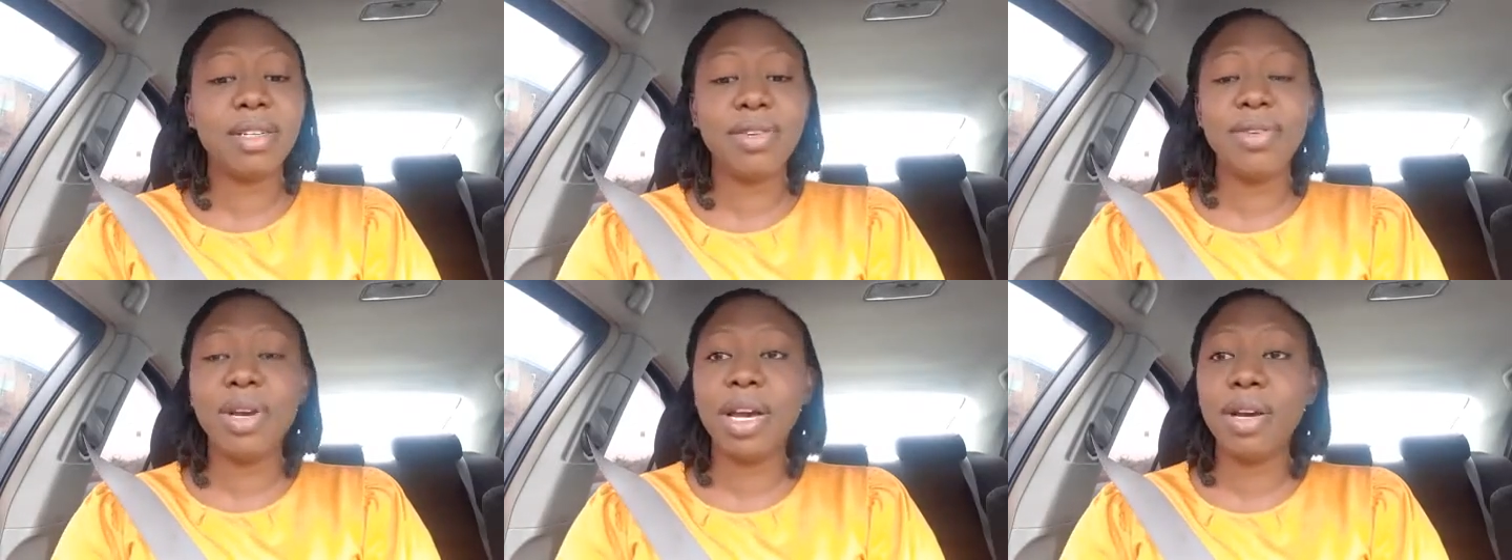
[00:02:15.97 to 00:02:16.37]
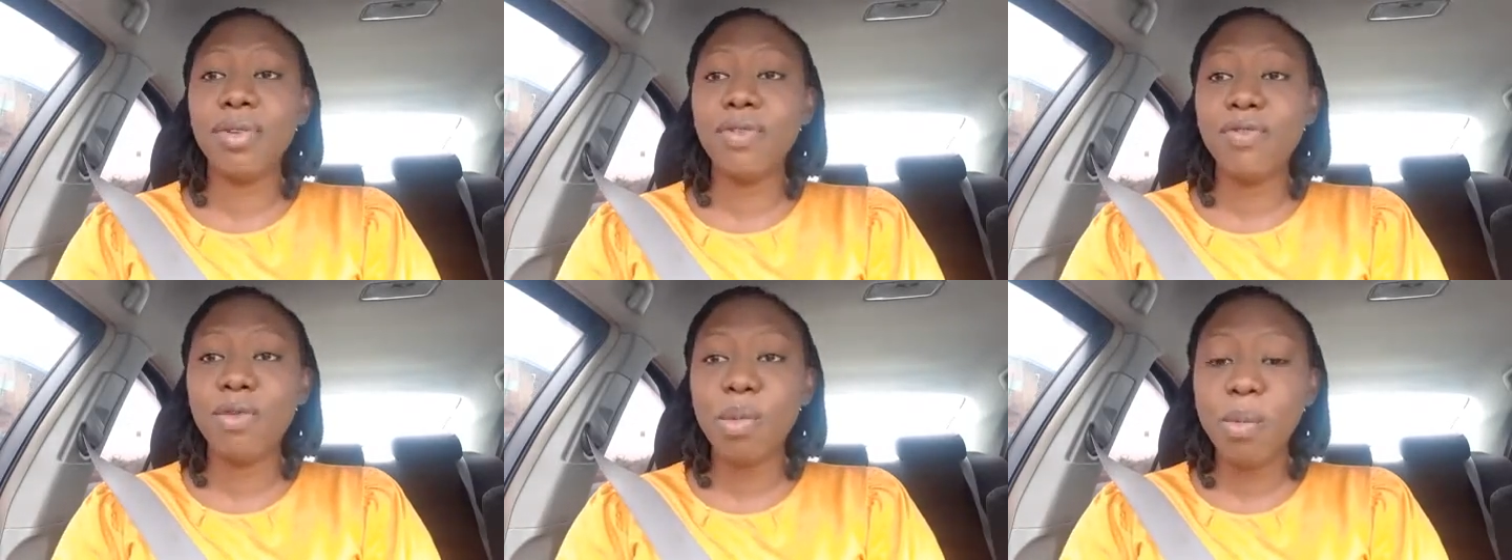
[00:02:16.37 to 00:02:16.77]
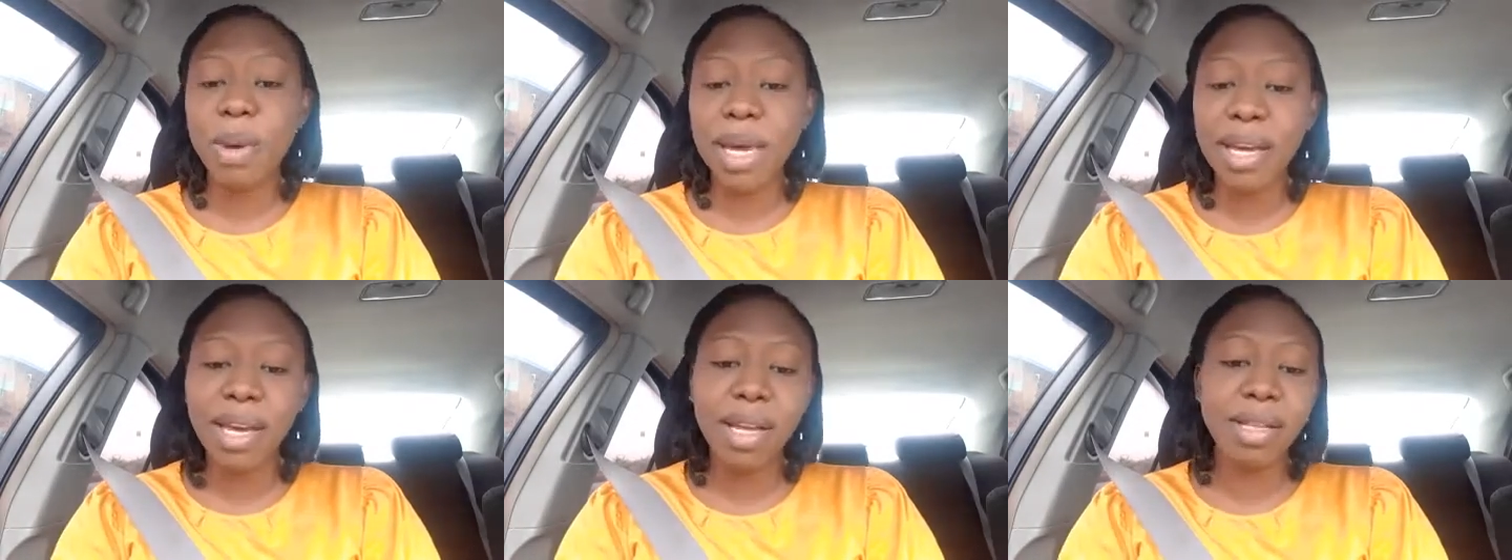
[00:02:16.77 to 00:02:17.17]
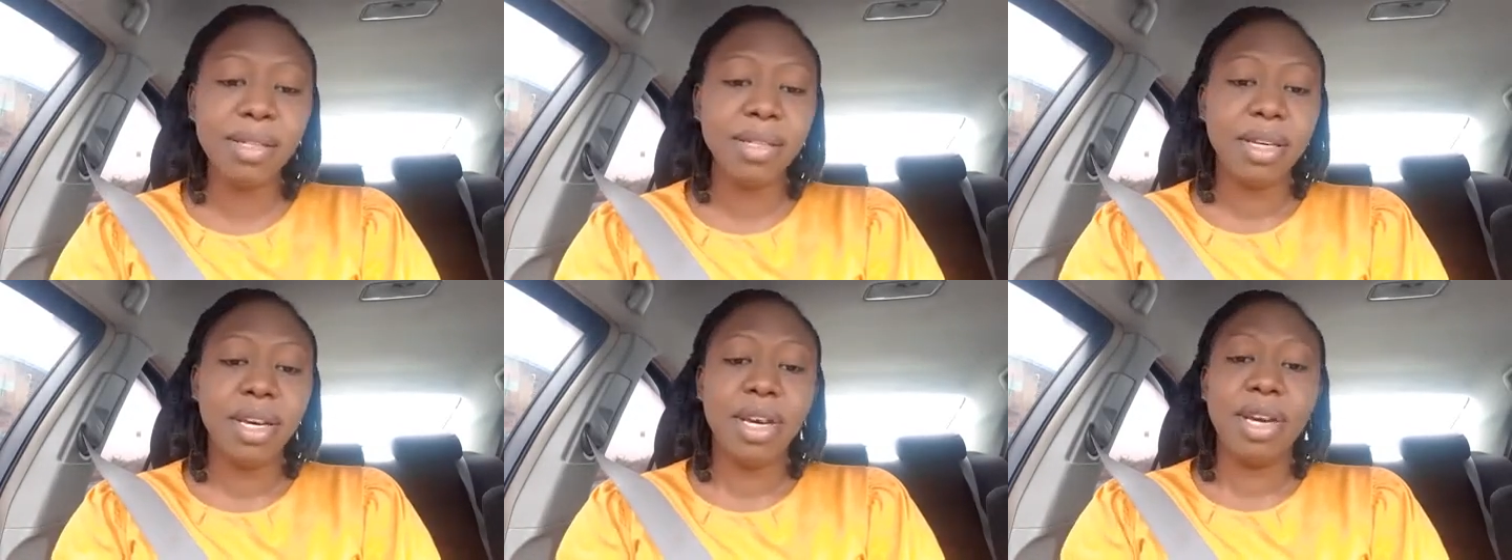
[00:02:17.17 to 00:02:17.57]
You can go for baking,
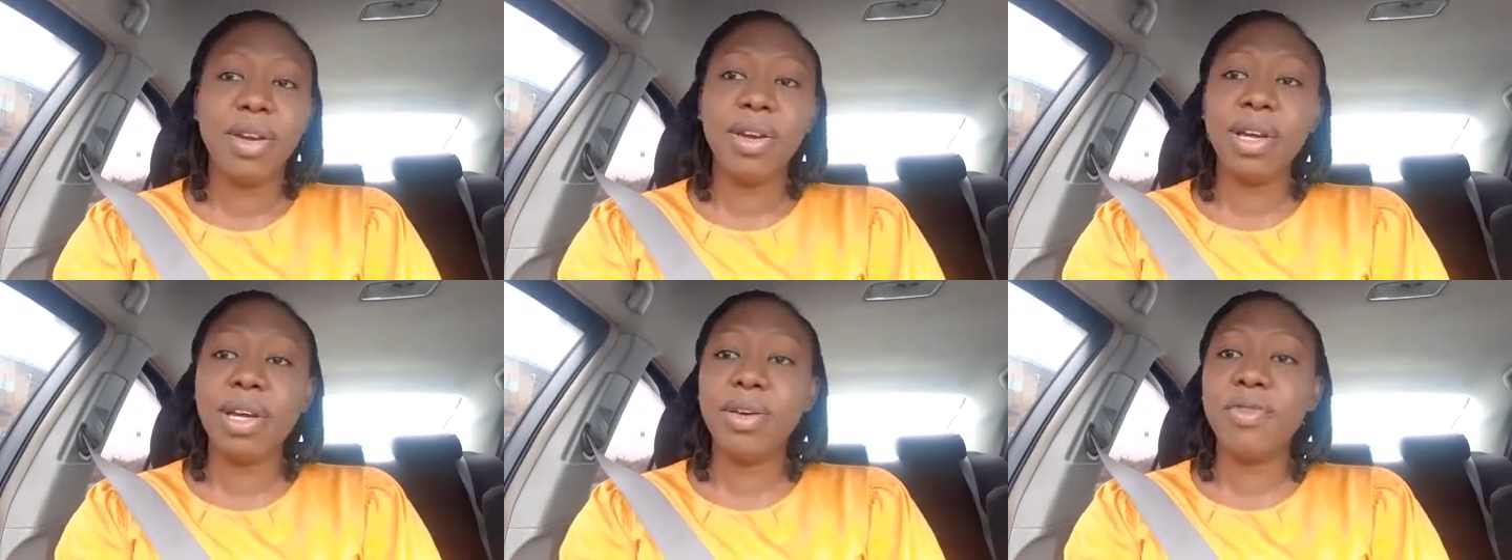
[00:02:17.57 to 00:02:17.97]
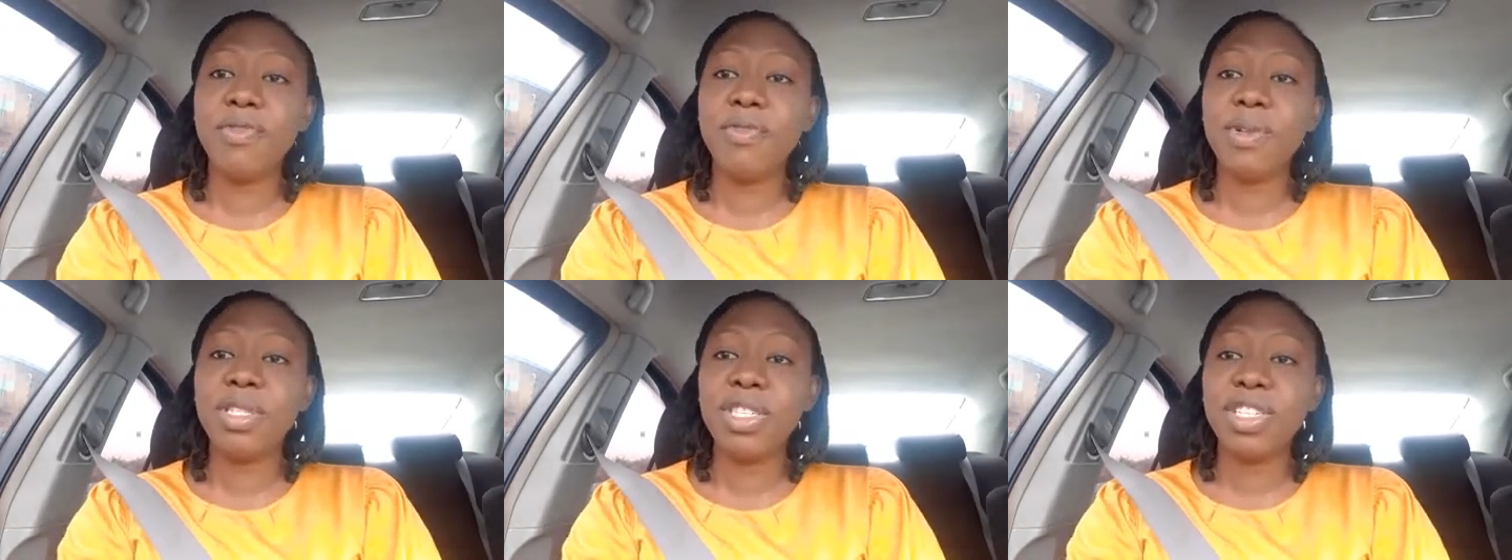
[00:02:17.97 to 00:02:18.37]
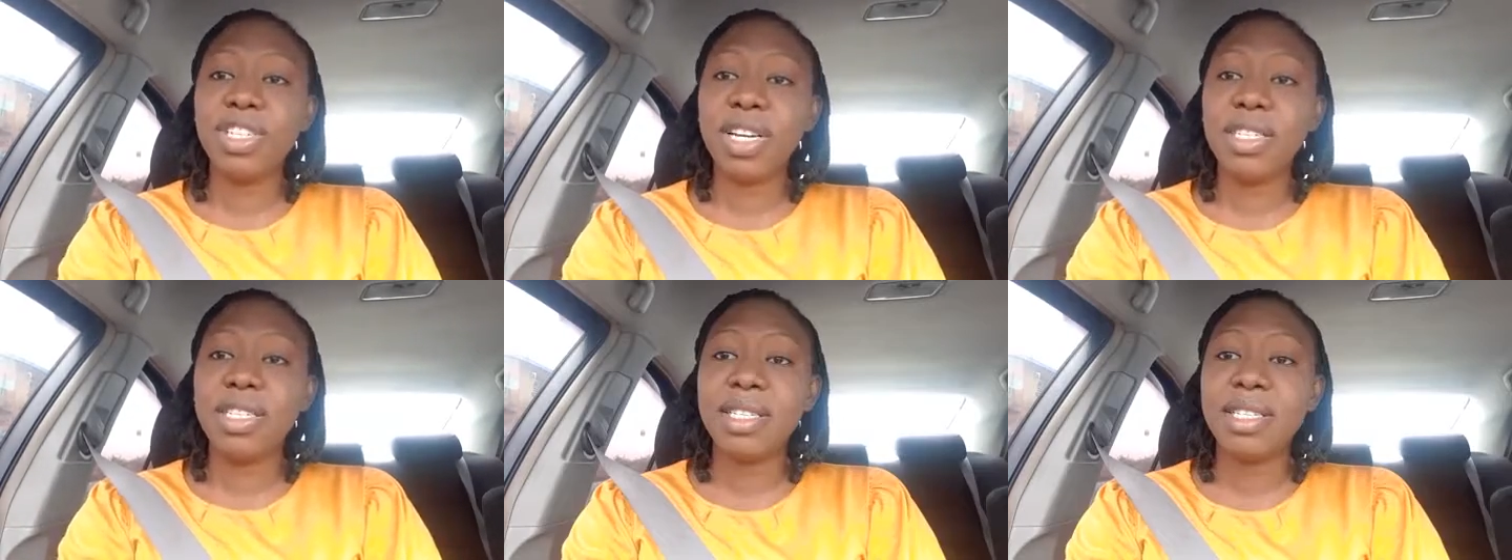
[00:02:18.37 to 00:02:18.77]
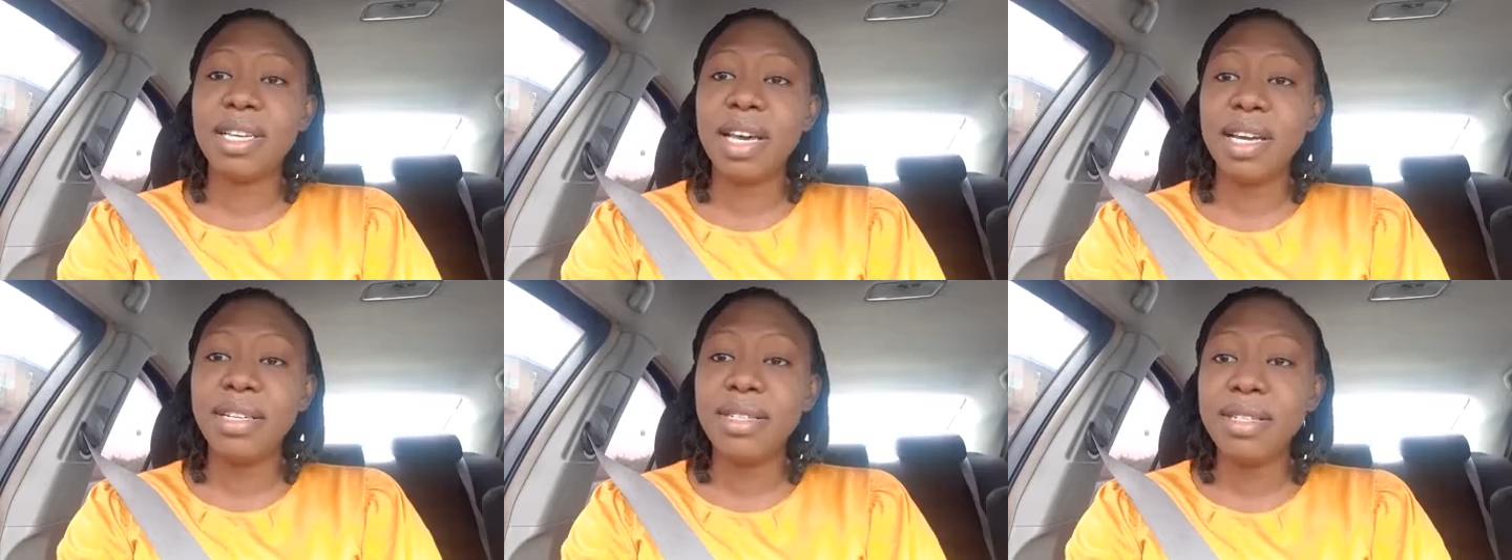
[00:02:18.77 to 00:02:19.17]
you can go for t-shirt
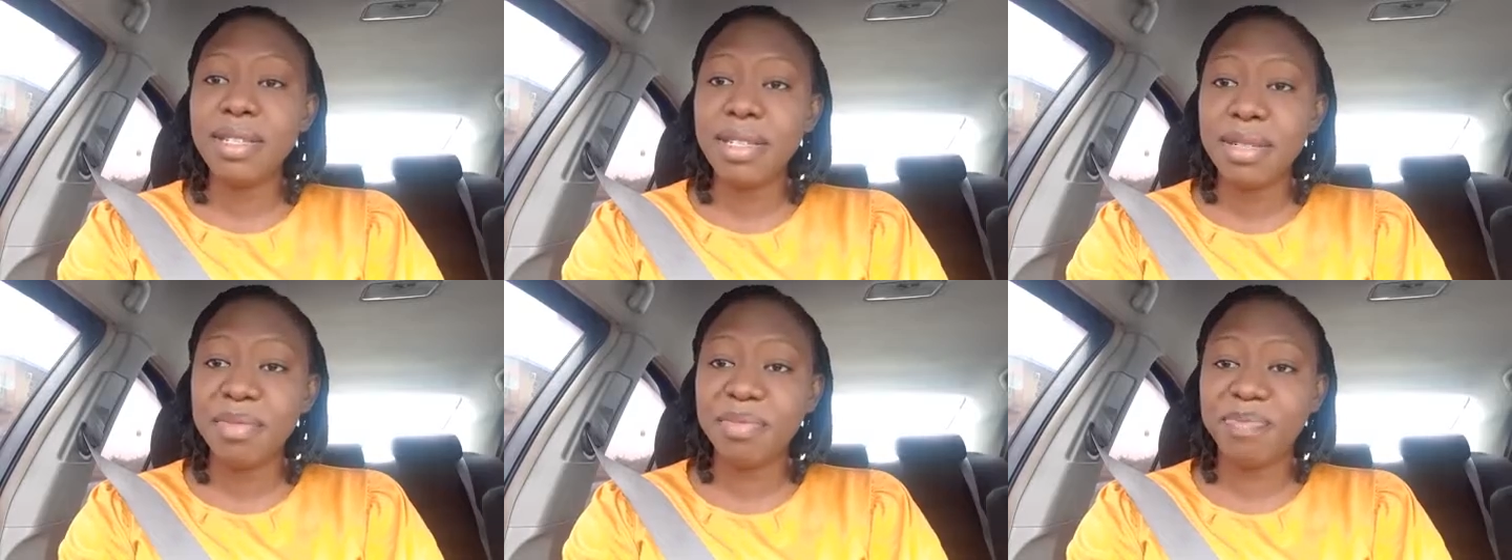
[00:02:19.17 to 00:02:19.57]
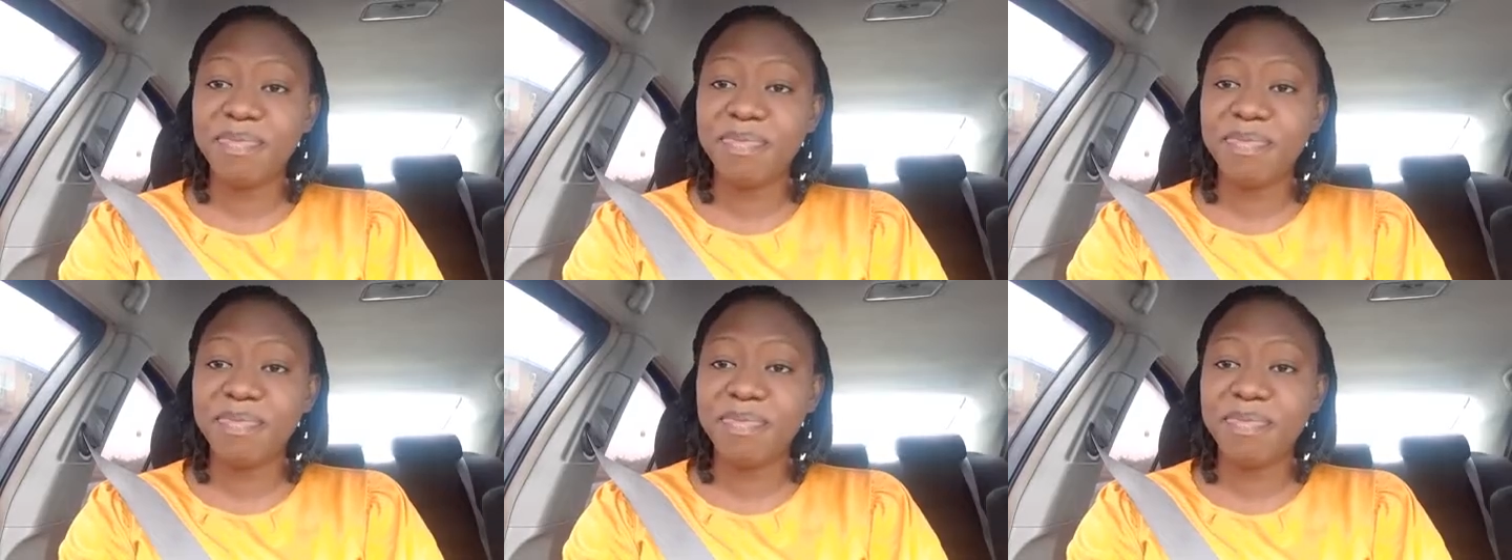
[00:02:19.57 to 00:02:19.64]
designs.